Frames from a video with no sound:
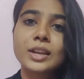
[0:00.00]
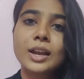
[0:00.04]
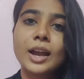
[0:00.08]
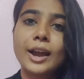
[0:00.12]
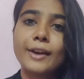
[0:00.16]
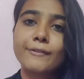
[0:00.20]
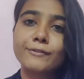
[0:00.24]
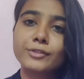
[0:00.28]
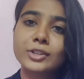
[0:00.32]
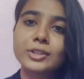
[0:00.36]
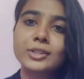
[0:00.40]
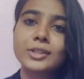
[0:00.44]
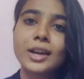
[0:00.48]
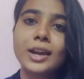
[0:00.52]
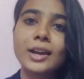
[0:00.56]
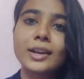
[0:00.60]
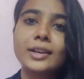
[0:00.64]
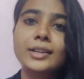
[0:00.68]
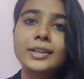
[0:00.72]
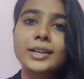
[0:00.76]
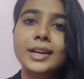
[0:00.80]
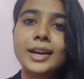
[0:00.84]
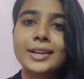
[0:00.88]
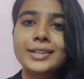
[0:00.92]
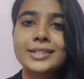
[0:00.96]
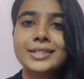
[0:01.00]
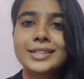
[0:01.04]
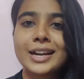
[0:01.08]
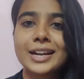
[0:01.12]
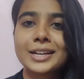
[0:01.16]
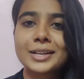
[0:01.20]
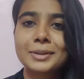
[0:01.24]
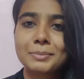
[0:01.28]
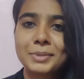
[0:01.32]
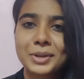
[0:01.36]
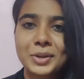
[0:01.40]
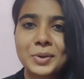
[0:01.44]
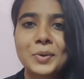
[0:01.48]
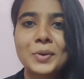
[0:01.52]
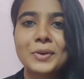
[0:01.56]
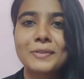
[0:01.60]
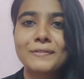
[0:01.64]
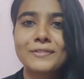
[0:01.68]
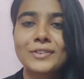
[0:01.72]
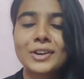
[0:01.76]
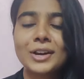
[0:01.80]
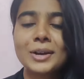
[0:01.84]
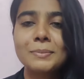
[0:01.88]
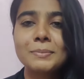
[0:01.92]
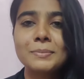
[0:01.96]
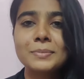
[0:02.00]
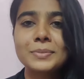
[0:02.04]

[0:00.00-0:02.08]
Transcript: After that, I started my own firm.